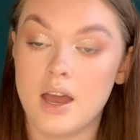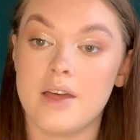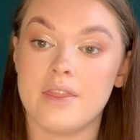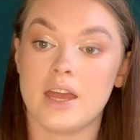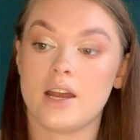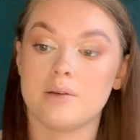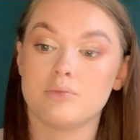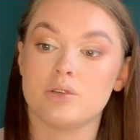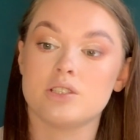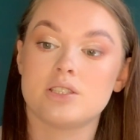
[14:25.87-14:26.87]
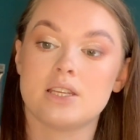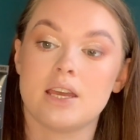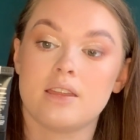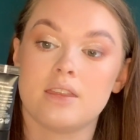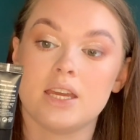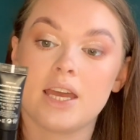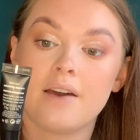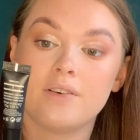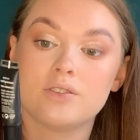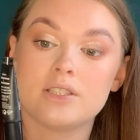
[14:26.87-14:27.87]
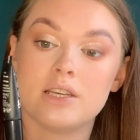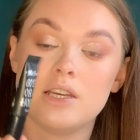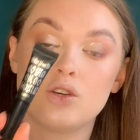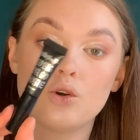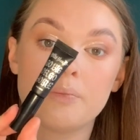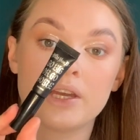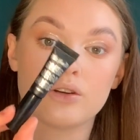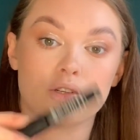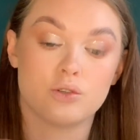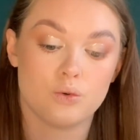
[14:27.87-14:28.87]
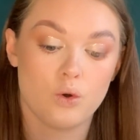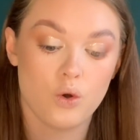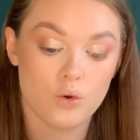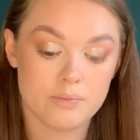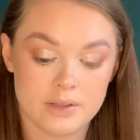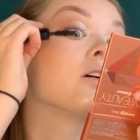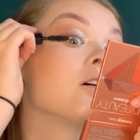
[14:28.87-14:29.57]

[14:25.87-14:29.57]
And then I'm going to take the Kat Von D Go Big or Go Home.